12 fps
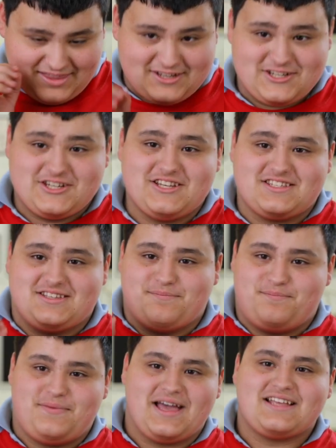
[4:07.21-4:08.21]
And she is the
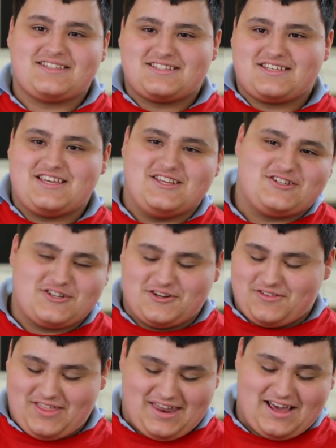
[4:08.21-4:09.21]
best
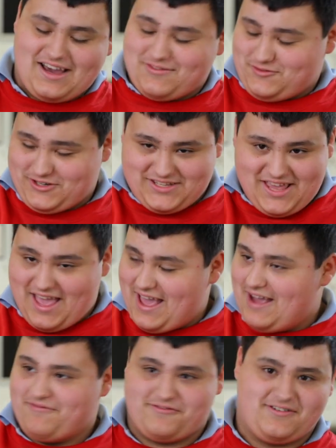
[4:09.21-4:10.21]
teacher that I've just
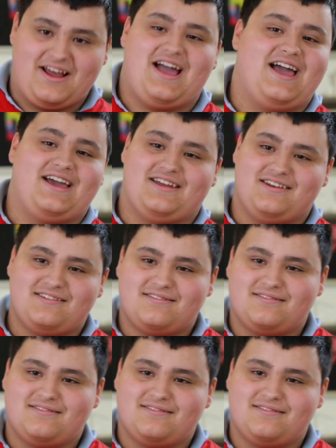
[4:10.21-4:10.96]
ever had.